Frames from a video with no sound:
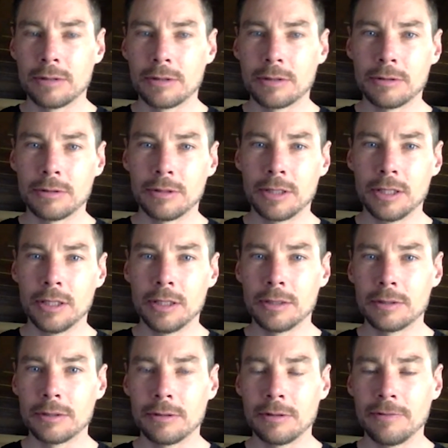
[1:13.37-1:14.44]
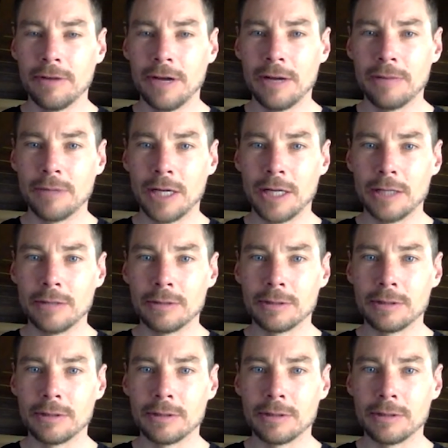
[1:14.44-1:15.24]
30, 35 miles.